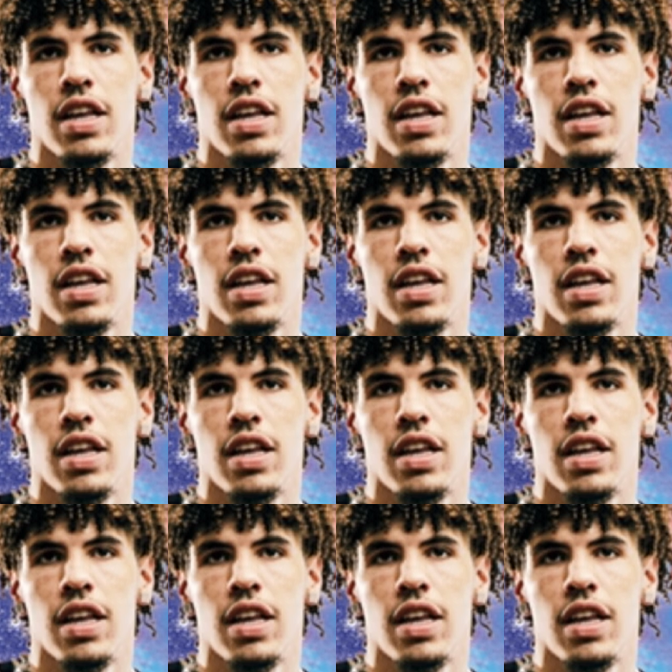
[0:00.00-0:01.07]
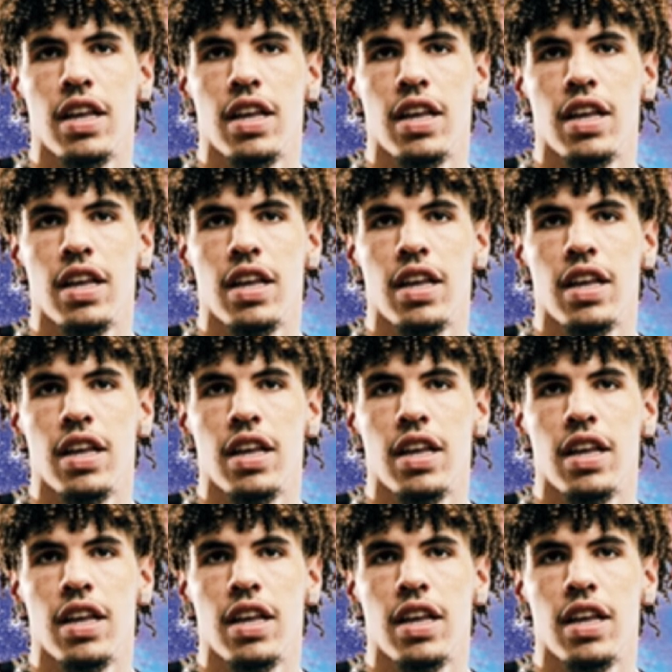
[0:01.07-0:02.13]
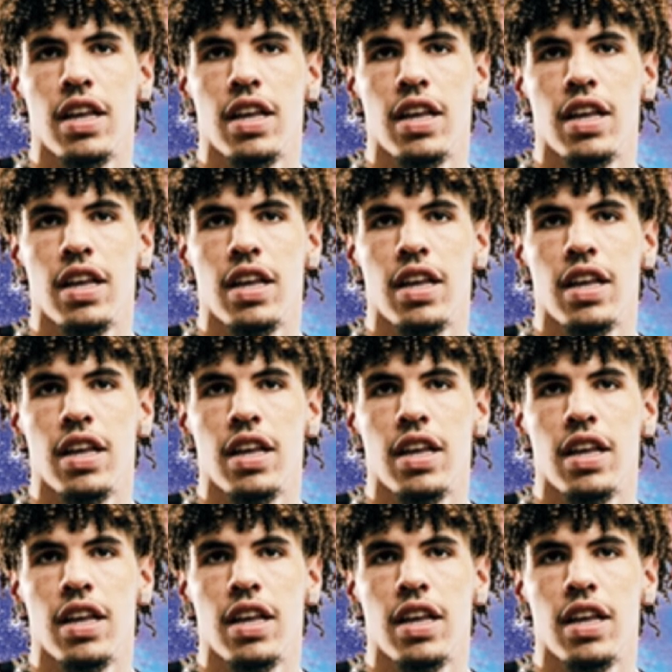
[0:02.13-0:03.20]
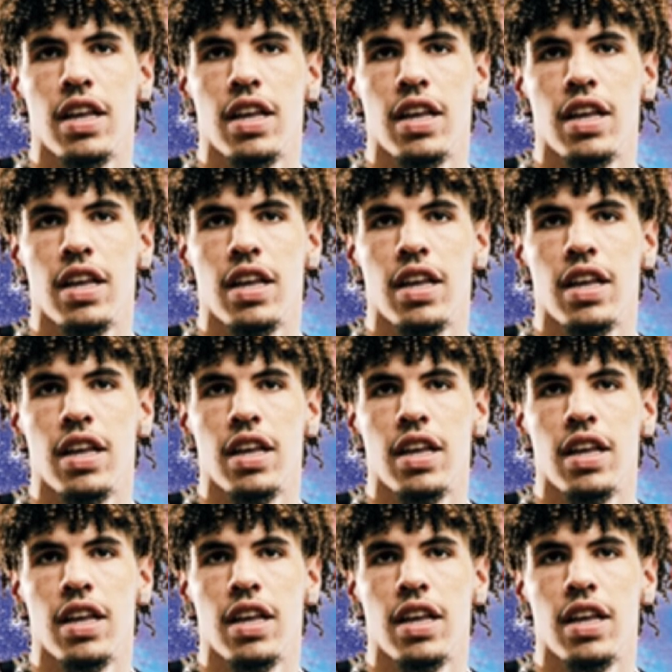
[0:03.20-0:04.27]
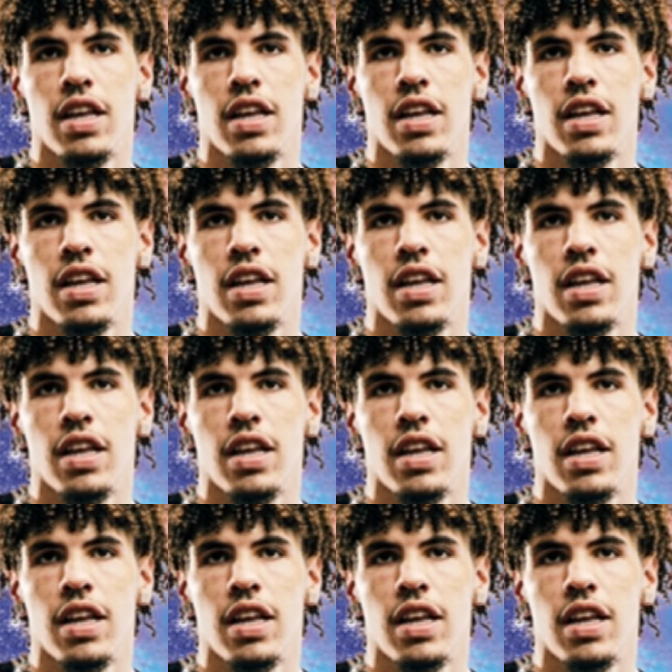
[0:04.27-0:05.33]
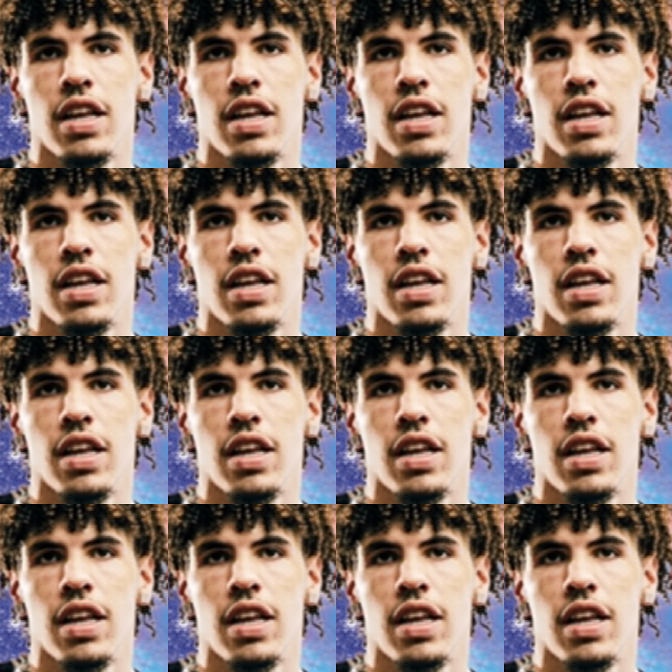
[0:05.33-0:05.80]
(no lip movement)